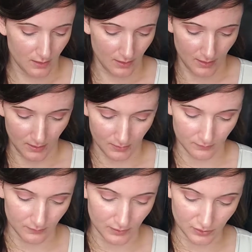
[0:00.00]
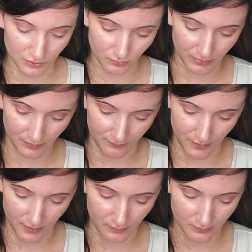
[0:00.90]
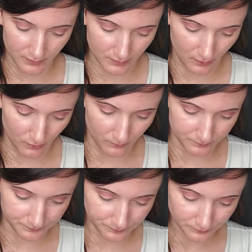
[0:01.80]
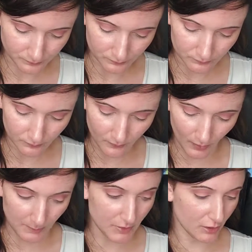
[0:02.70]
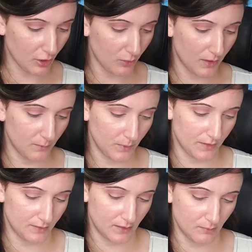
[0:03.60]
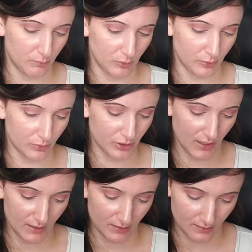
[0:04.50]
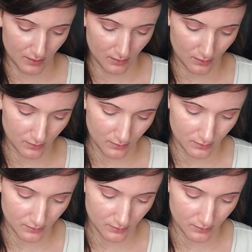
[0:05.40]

And just really fun. So I'm gonna go in with the blue shade, I think,